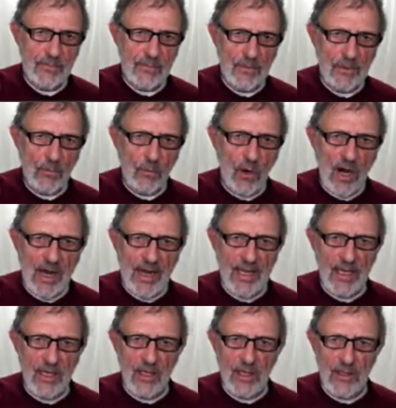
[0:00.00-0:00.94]

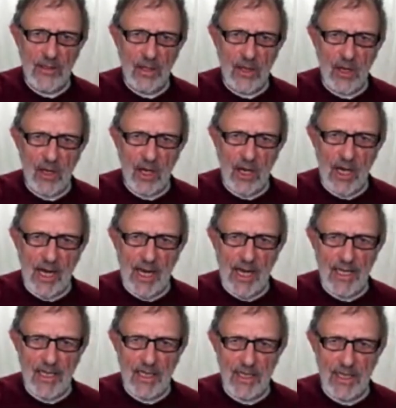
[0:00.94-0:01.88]
While
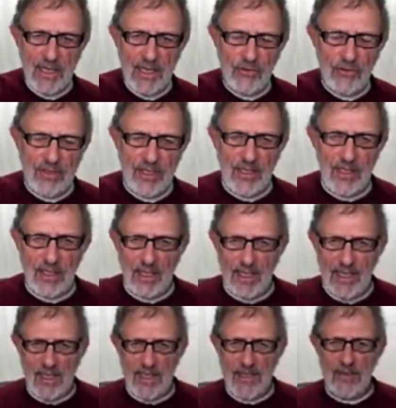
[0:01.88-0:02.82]
I less than
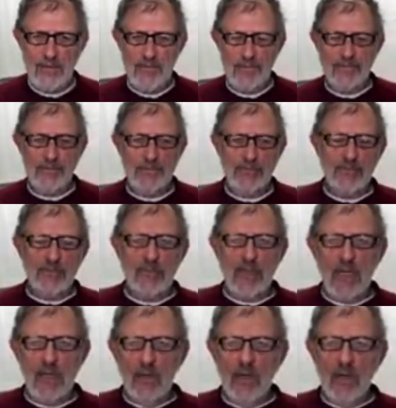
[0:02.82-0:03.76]
10,
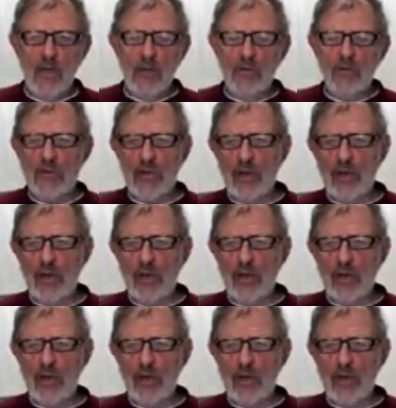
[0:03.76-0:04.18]
so